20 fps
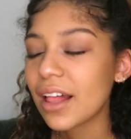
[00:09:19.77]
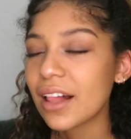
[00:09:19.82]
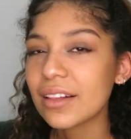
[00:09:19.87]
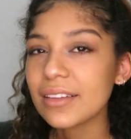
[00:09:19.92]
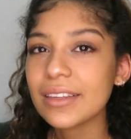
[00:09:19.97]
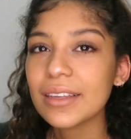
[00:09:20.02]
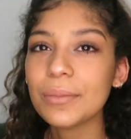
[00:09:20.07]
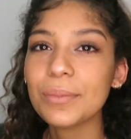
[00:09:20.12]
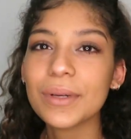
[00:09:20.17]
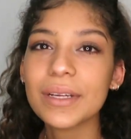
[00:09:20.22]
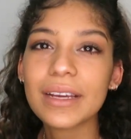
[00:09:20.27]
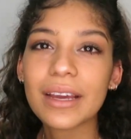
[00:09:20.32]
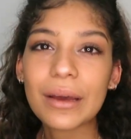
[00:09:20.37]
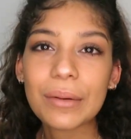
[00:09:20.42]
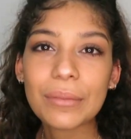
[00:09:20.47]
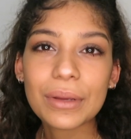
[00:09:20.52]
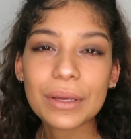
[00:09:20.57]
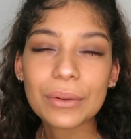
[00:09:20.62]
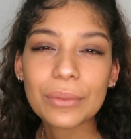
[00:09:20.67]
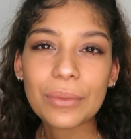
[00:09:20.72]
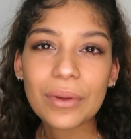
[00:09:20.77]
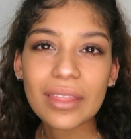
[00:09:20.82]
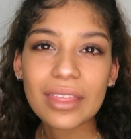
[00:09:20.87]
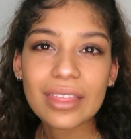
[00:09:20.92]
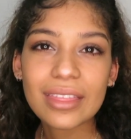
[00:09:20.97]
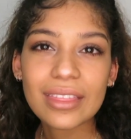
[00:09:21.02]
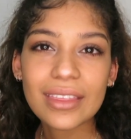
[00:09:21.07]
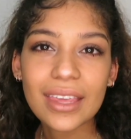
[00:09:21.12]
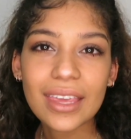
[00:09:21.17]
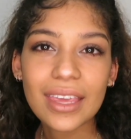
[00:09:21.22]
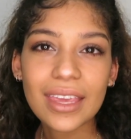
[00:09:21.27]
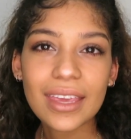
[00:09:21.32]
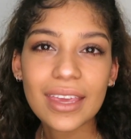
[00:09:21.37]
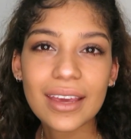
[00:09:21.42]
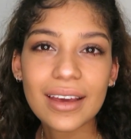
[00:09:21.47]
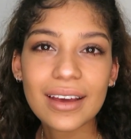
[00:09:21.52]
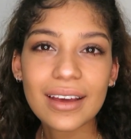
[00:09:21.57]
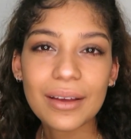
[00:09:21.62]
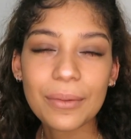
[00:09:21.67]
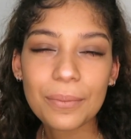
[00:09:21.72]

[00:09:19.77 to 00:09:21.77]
I'll keep it coming with the